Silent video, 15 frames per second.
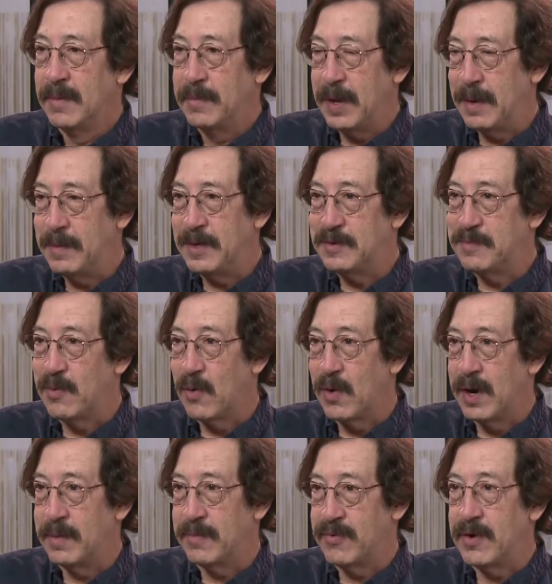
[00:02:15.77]
Babies
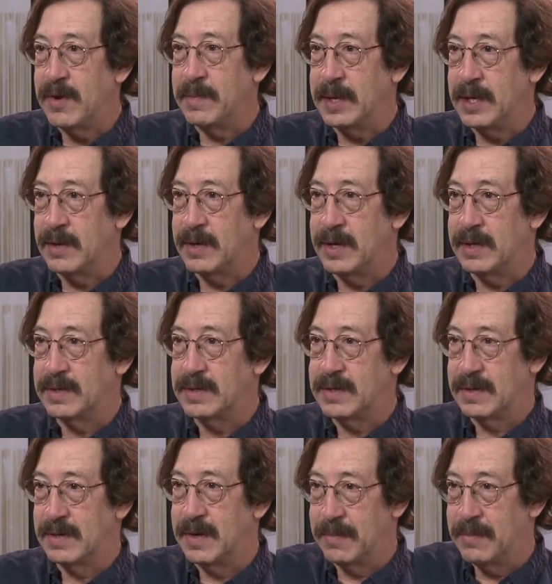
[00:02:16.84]
born in preemie units,
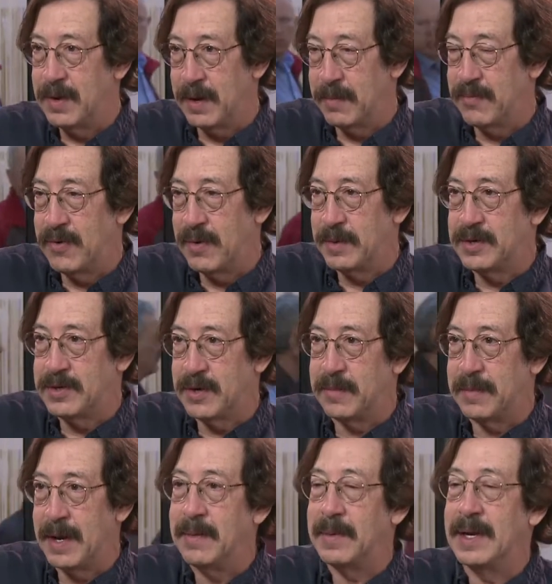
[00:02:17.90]
in premature
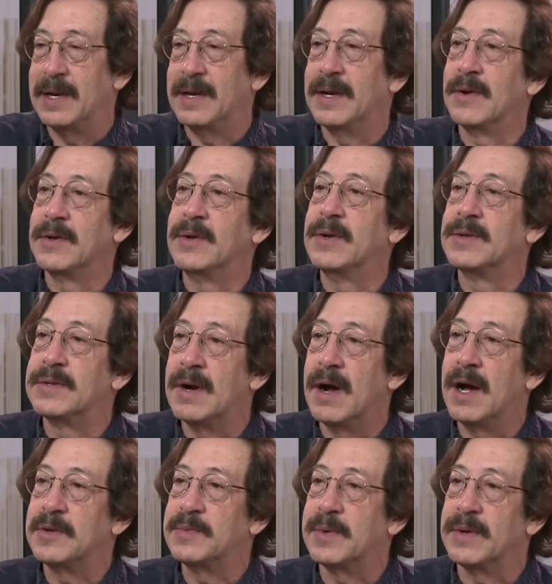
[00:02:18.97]
baby units in
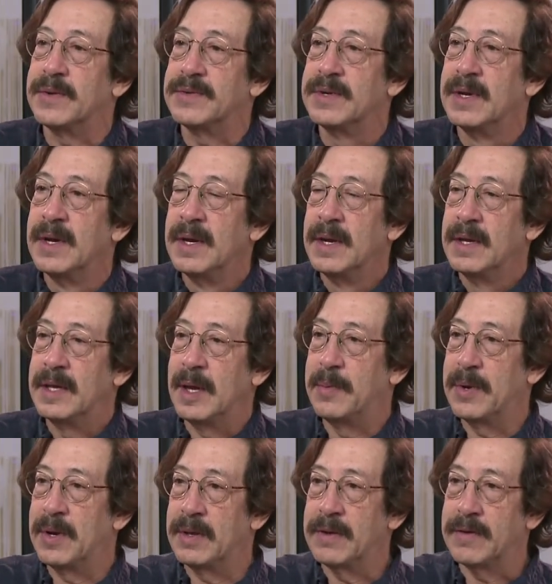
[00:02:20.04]
hospitals, they
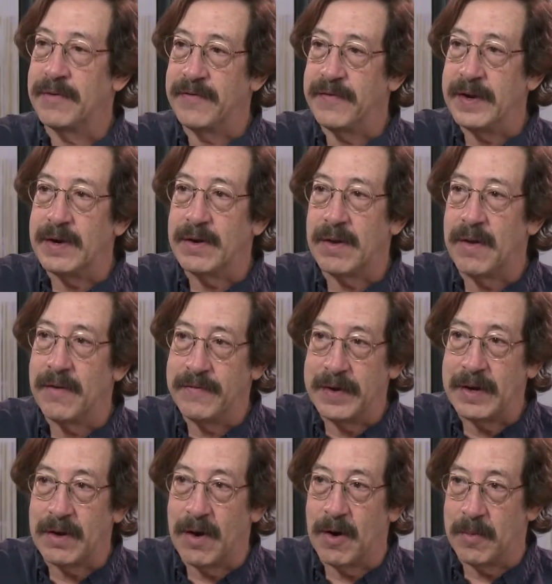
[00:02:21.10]
put a little
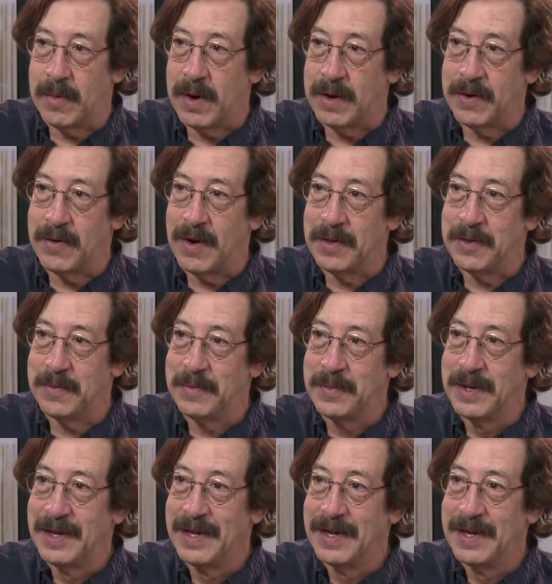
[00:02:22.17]
fetal heart monitor on them,